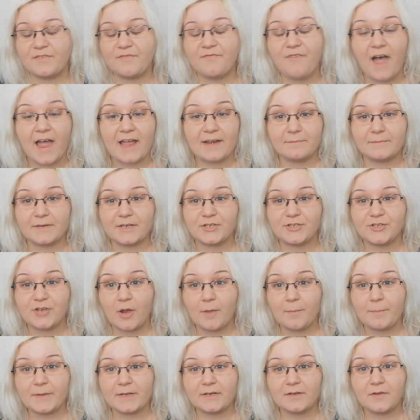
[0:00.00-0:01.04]
find me
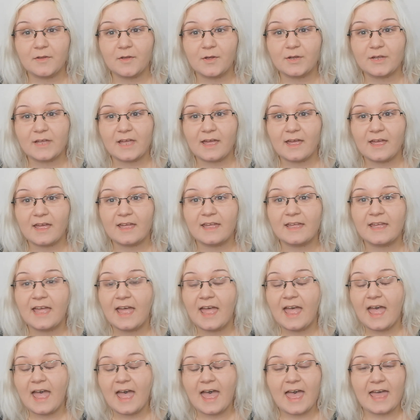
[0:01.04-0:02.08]
job in the UK,
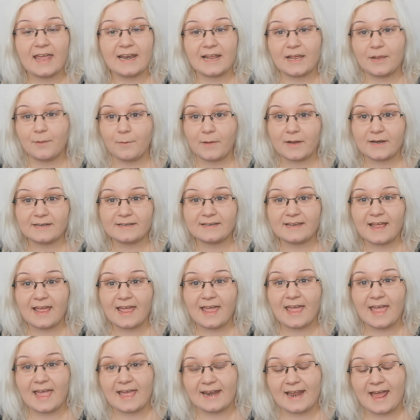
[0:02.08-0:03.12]
and I went
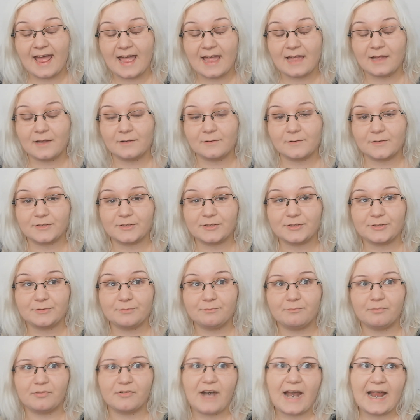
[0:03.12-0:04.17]
there and I was
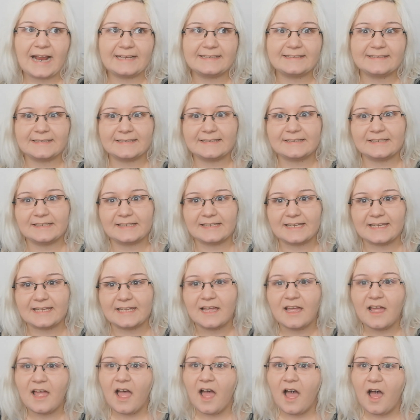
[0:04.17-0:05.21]

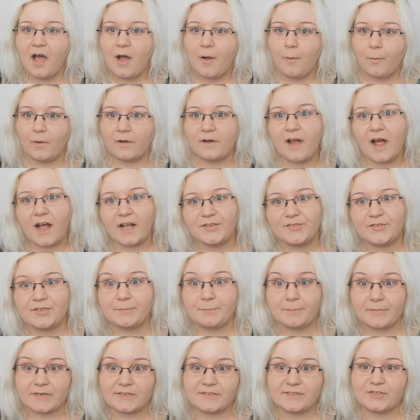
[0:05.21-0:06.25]
practically
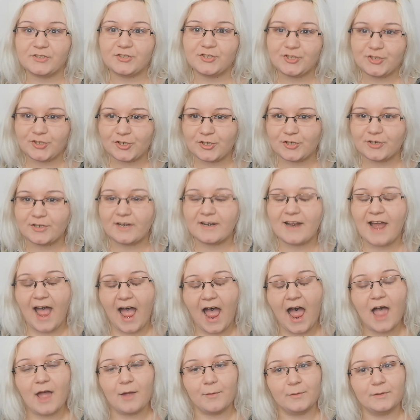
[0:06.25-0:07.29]
100% sure that
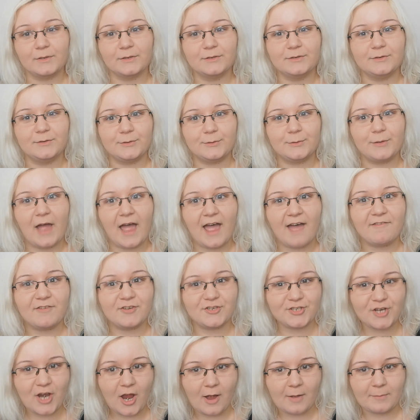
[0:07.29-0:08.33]
I will do have a
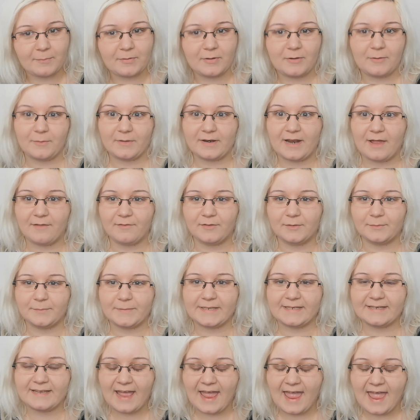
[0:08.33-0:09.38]
job when I will
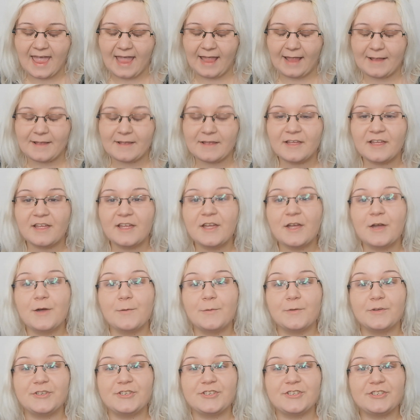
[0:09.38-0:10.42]
be there.
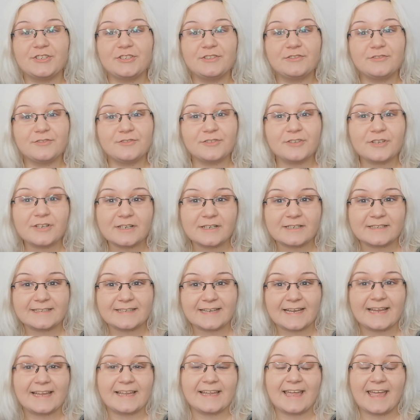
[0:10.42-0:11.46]
Which third
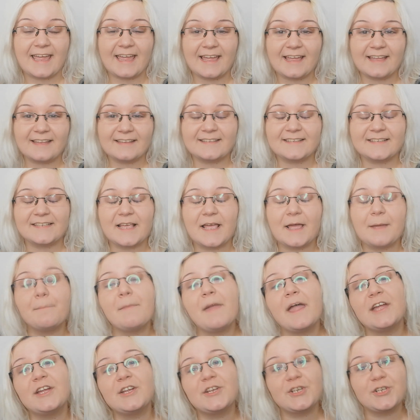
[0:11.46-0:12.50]
thing is
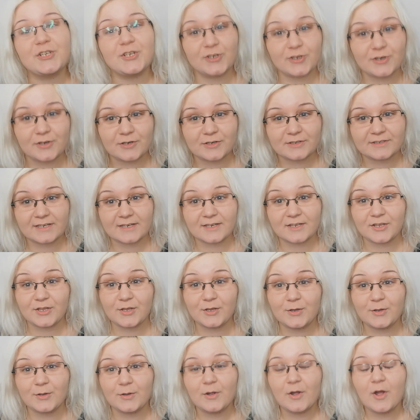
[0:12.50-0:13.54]
make sure that
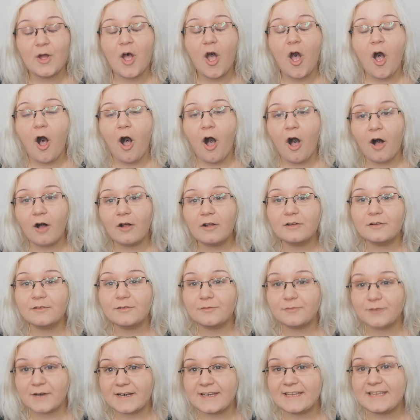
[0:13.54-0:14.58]
you
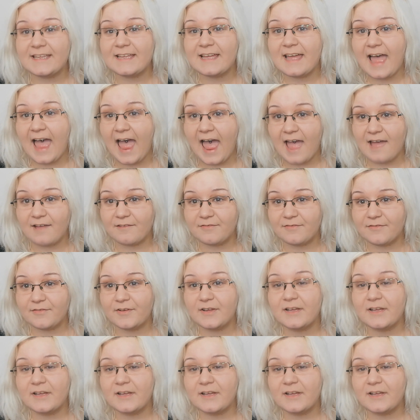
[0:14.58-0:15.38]
already have